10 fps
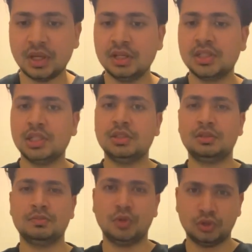Since
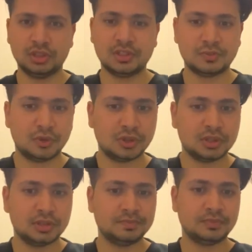Bone spoke
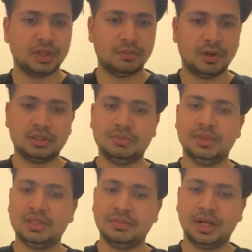about the
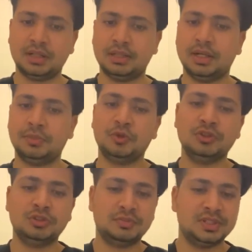money market, I'm going
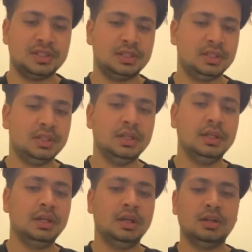to present the
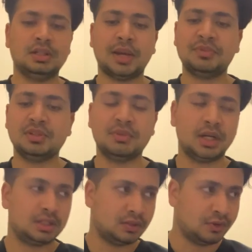capital
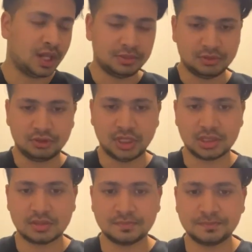market available to us.